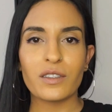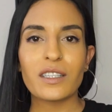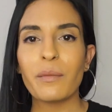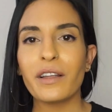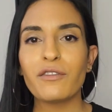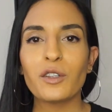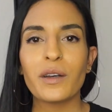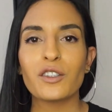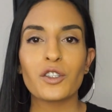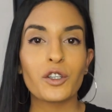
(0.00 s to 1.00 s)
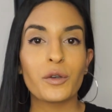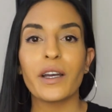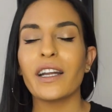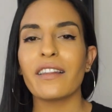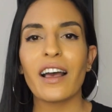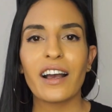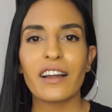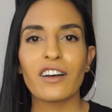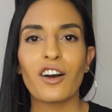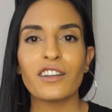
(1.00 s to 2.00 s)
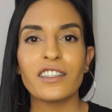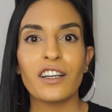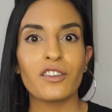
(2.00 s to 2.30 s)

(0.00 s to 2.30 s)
some influencer creating that kind of content.